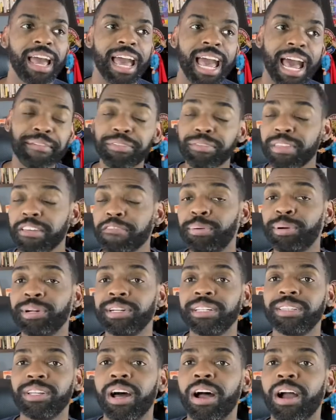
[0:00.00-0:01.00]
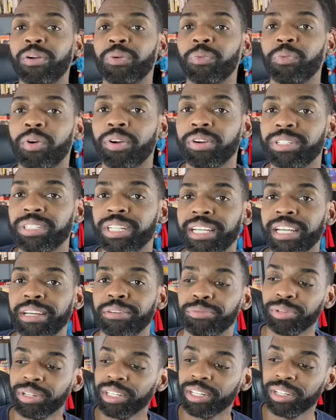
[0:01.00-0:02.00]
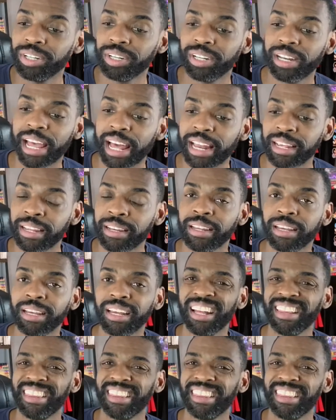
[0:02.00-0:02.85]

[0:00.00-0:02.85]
after they put in the hard work to get really good at it.